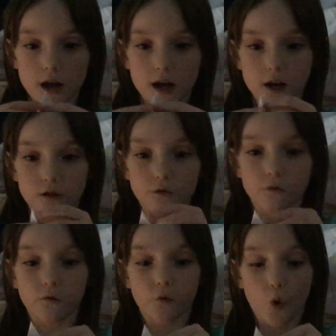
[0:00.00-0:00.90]
and you
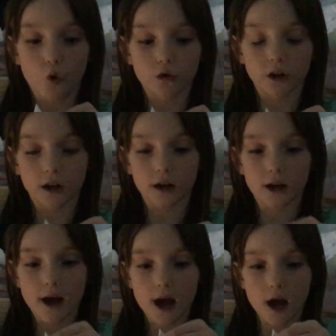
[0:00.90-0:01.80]
fold it in
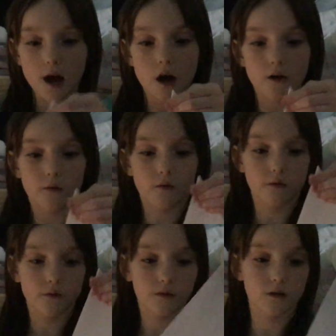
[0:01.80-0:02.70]
half.
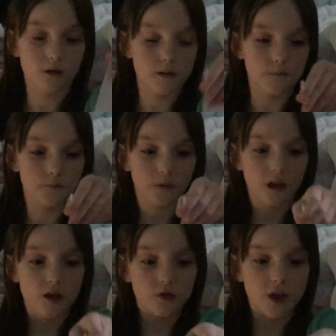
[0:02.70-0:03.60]

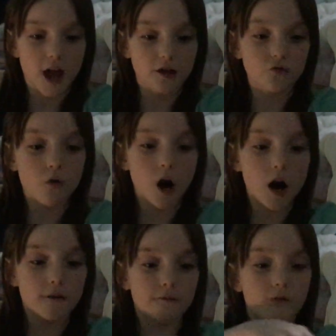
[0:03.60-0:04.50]
Then you
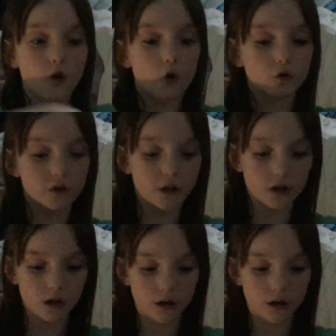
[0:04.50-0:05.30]
unfold it.